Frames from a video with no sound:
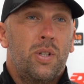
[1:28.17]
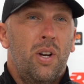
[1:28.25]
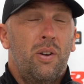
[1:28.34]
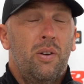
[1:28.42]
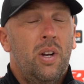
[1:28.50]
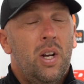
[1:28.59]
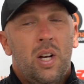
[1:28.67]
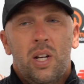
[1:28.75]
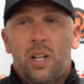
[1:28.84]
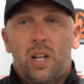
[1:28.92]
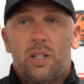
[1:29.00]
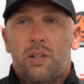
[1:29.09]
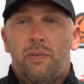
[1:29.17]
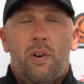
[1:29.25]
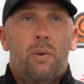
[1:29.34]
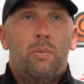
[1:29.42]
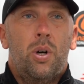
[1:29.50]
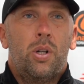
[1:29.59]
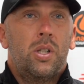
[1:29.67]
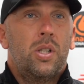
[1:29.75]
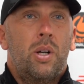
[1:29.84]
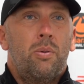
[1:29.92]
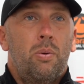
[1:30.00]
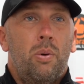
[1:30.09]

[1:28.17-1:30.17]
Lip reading: So that's the fine margins that we're